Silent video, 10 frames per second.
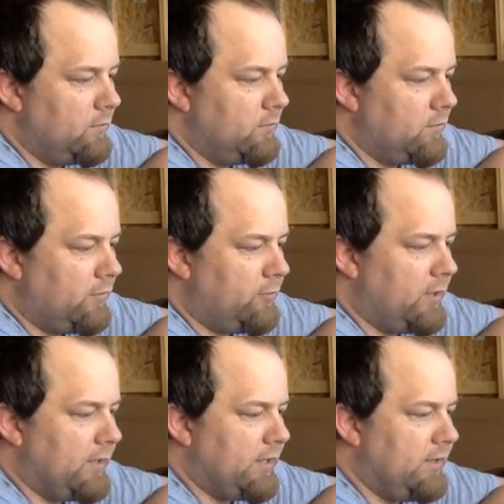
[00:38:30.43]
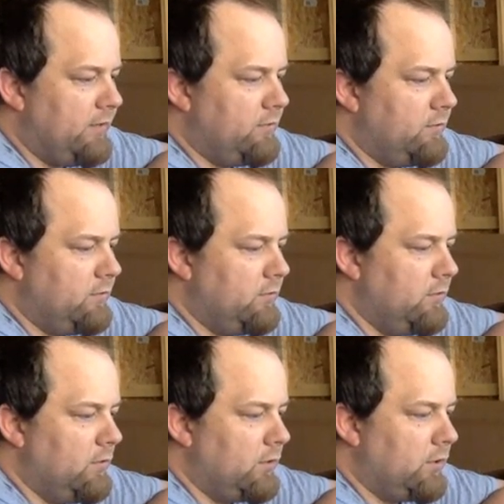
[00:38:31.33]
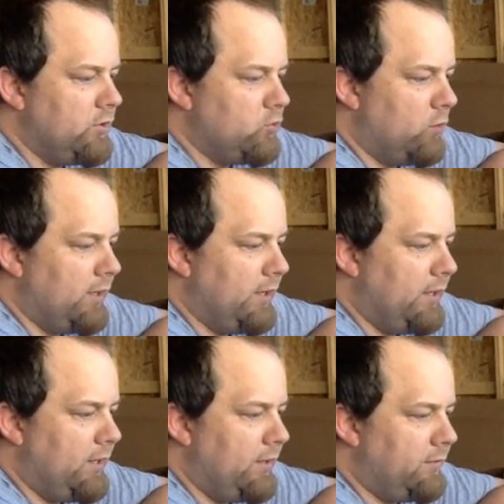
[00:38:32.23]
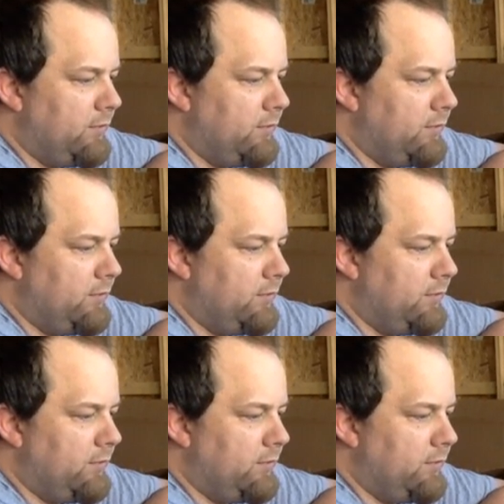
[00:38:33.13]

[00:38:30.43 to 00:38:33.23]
everyone can join in. And